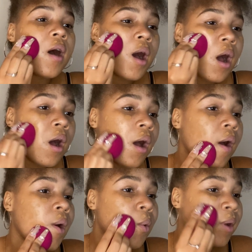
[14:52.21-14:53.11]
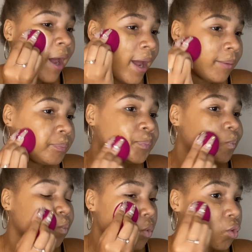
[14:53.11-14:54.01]
Okay,
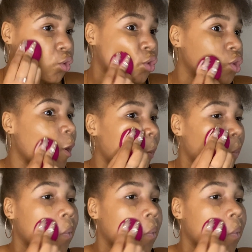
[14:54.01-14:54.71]
So,